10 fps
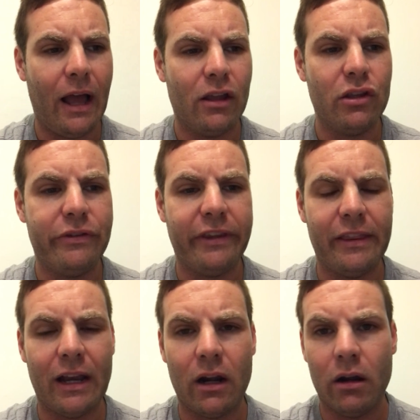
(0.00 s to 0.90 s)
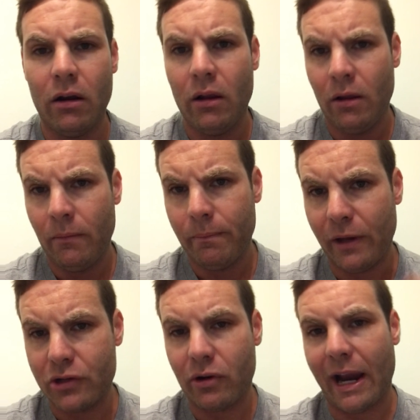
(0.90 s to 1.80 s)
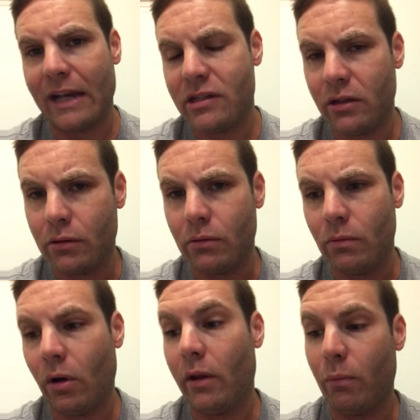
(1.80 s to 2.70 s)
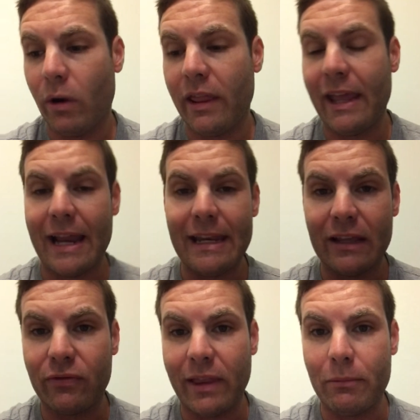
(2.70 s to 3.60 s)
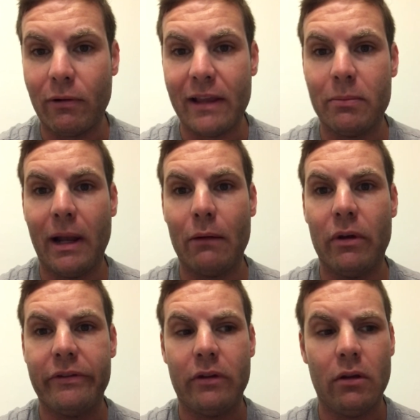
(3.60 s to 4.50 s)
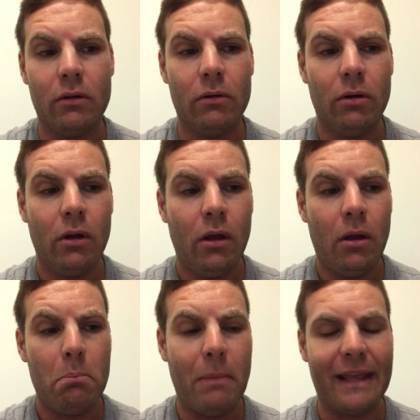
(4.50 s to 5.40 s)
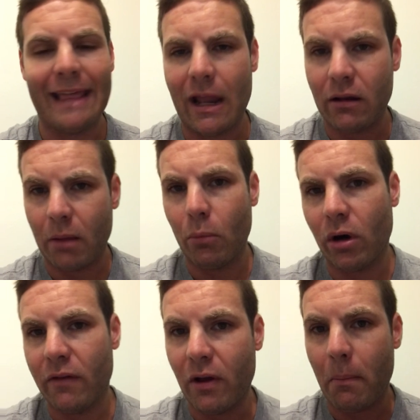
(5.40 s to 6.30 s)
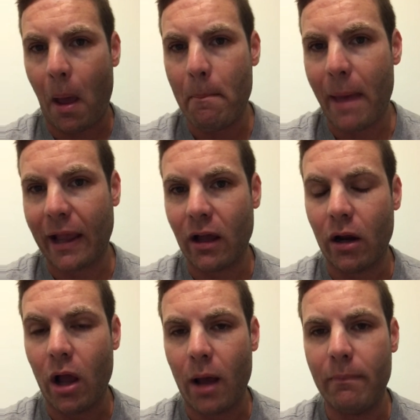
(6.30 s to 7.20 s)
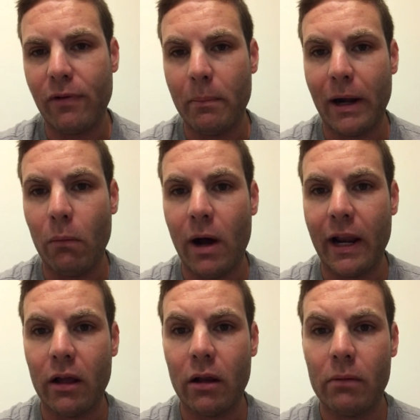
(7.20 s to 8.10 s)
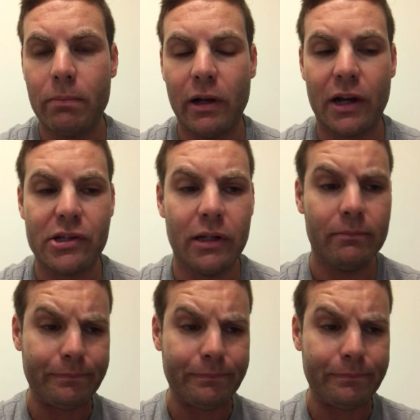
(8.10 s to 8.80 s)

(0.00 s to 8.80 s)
you see they're trying to, or one of the ideas for them to raise money was to make that more of a mecca or hub for marijuana production.